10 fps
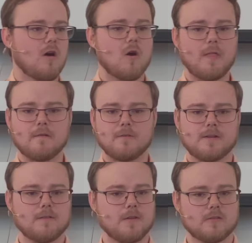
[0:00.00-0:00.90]
All that
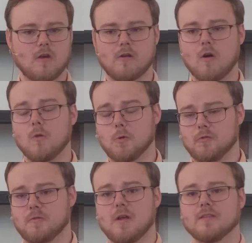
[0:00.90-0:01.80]
forgiveness on all
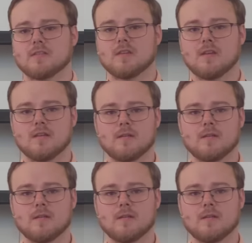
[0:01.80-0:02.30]
those fronts.